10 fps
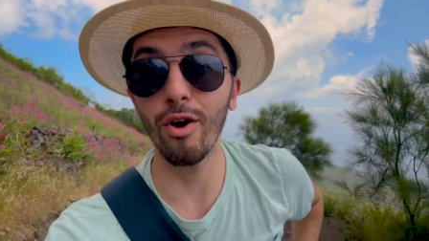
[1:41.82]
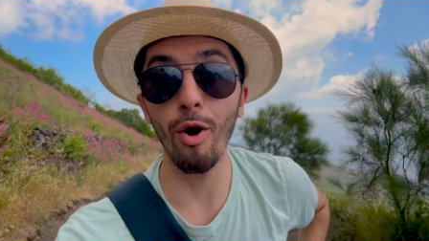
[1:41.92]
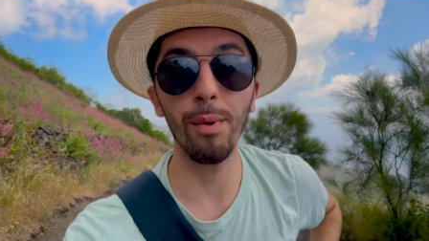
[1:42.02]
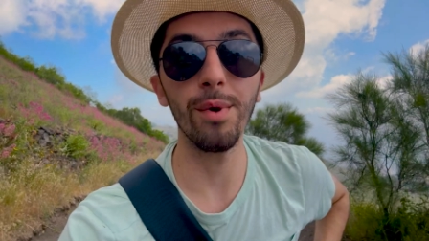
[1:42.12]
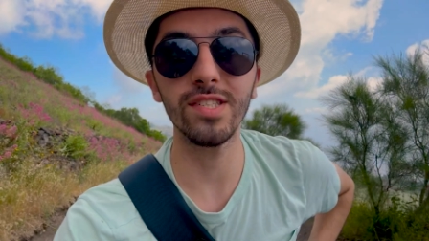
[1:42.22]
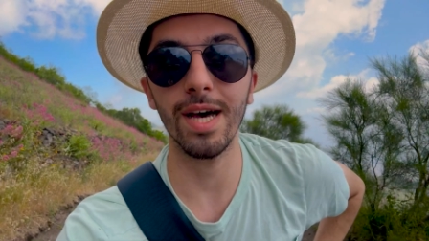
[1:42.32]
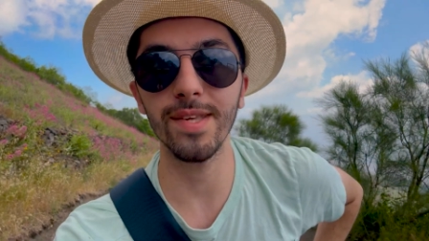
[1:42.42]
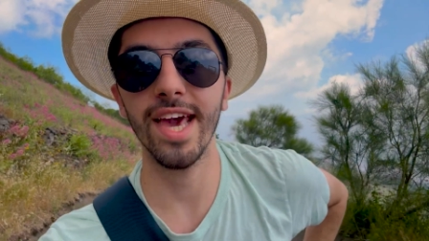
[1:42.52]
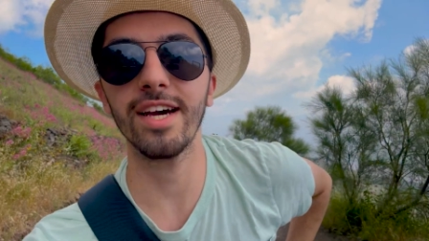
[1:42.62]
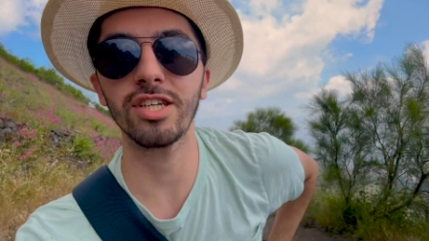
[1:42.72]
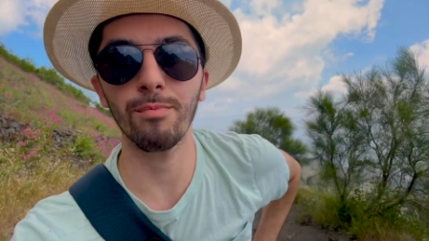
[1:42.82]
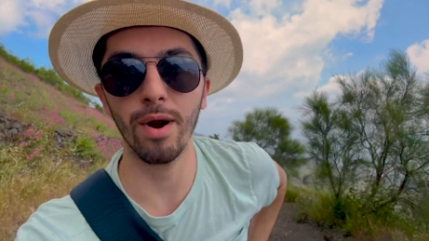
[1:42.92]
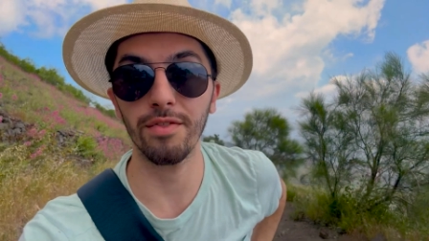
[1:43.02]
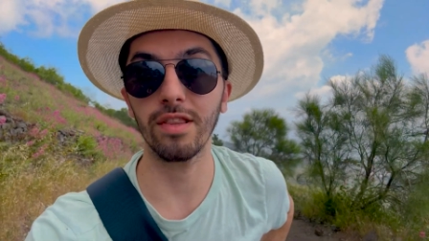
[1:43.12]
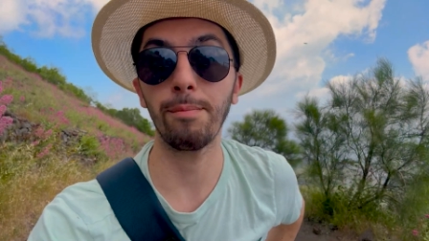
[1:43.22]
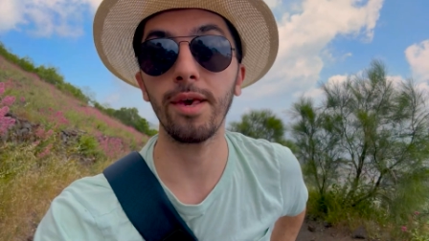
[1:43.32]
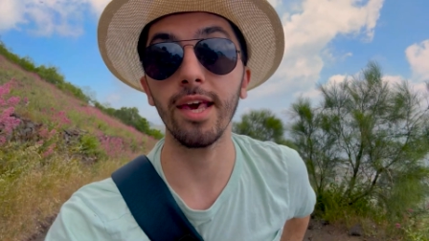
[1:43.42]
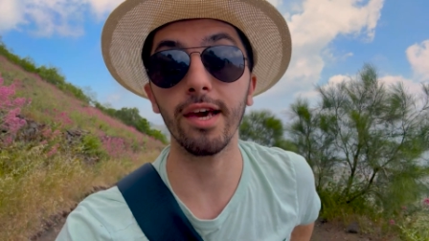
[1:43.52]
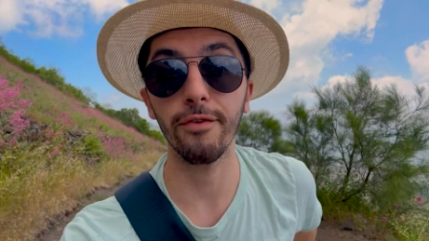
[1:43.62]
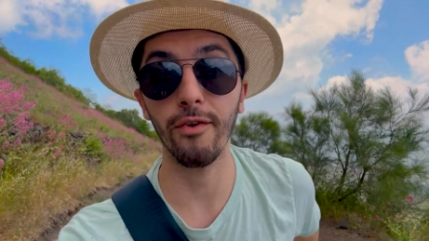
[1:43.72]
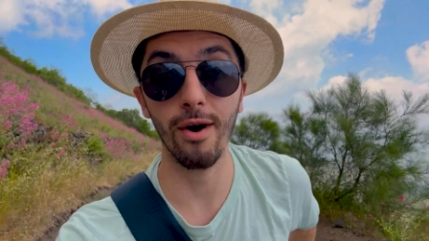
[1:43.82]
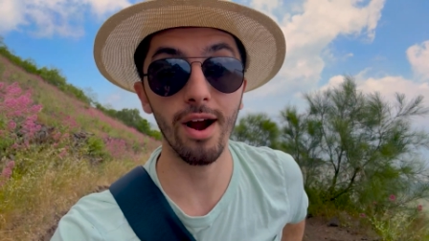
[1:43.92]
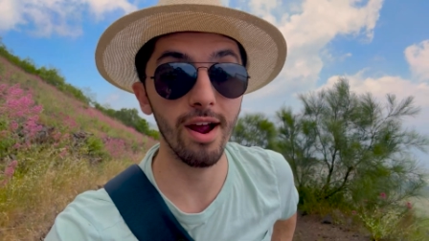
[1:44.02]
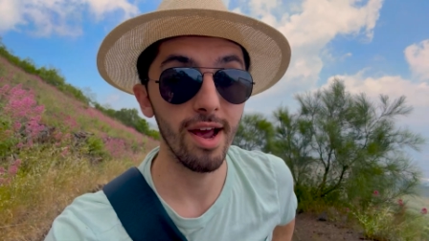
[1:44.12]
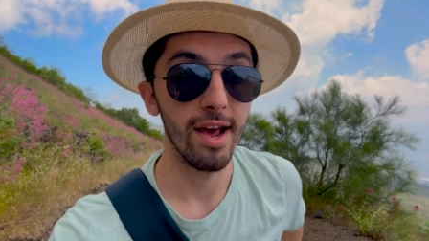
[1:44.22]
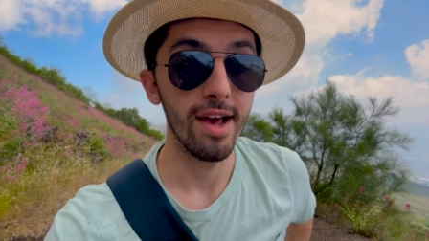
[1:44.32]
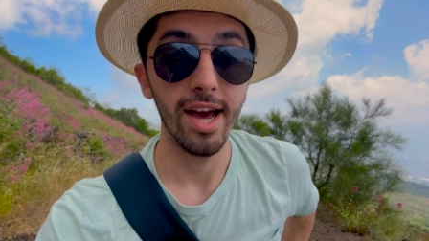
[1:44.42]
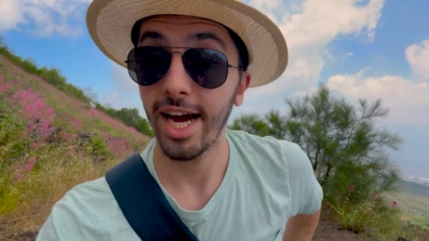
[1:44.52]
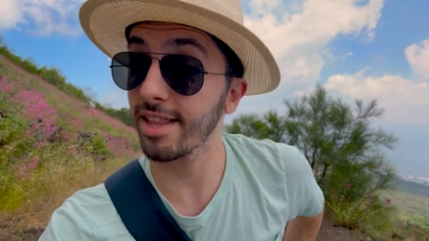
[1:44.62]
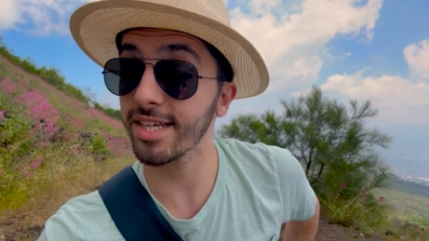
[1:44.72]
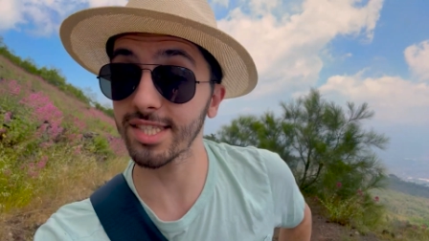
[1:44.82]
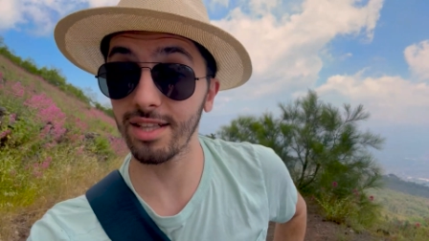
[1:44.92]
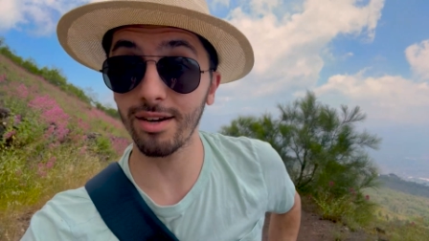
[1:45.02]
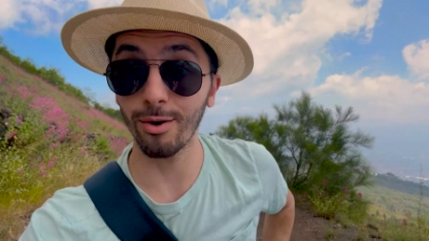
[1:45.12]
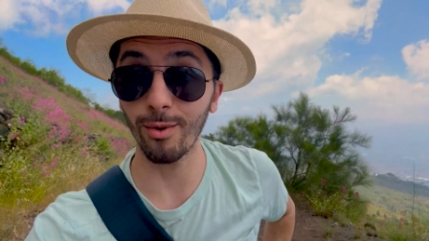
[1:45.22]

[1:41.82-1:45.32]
hoping we stop to catch our breath at the peak for at least a little